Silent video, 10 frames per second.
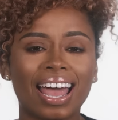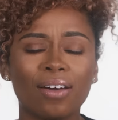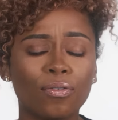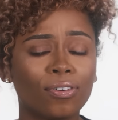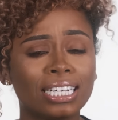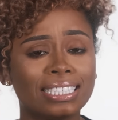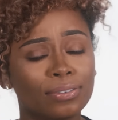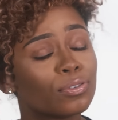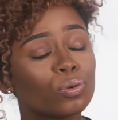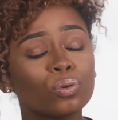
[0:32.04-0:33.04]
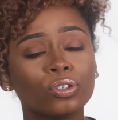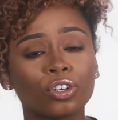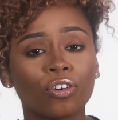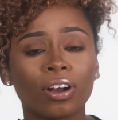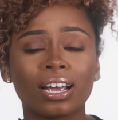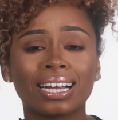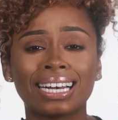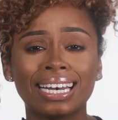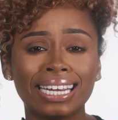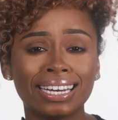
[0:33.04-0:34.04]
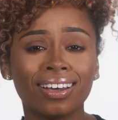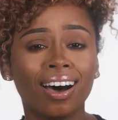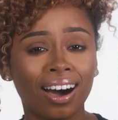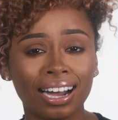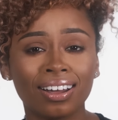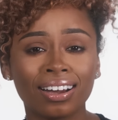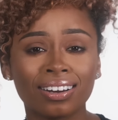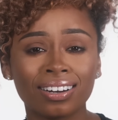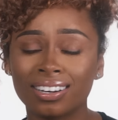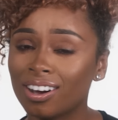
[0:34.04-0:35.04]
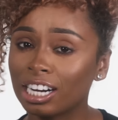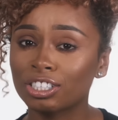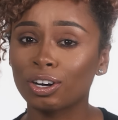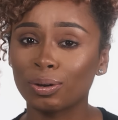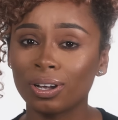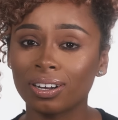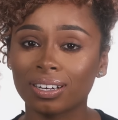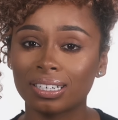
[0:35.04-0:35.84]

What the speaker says: Ever find it difficult to create a clean eyeliner and eyeshadow look?